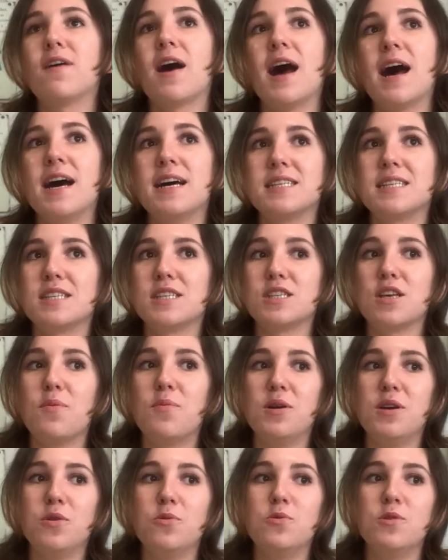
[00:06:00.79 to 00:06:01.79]
as
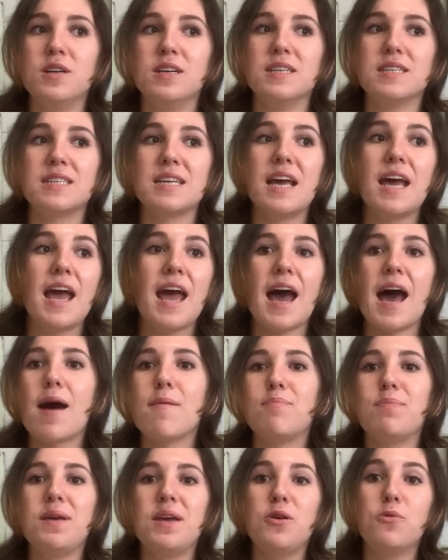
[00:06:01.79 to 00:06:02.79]
someone who is
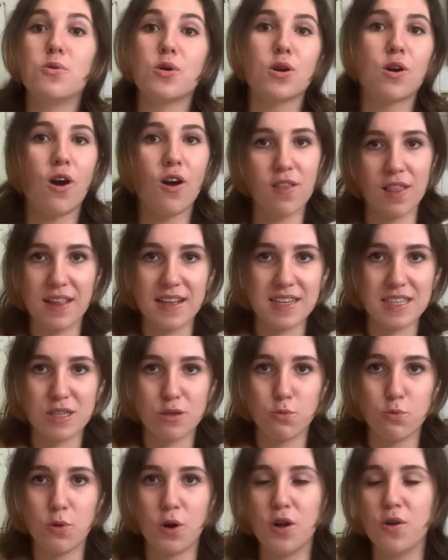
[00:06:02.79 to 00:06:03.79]
happy regardless
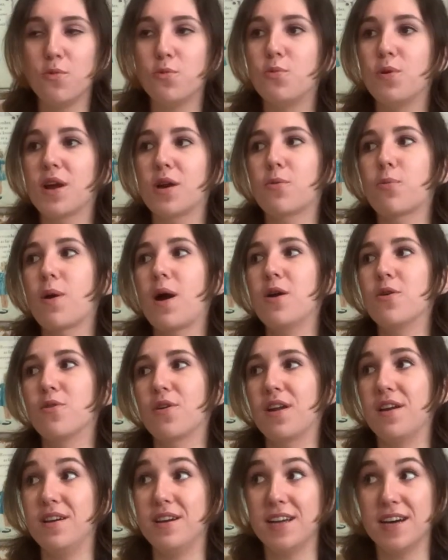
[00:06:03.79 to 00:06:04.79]
what Rick
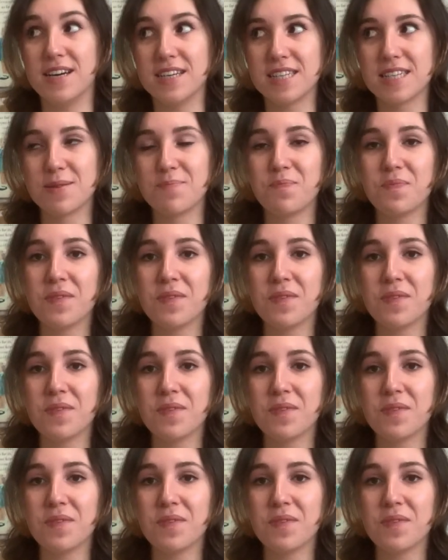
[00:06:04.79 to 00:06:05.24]
Riordan does.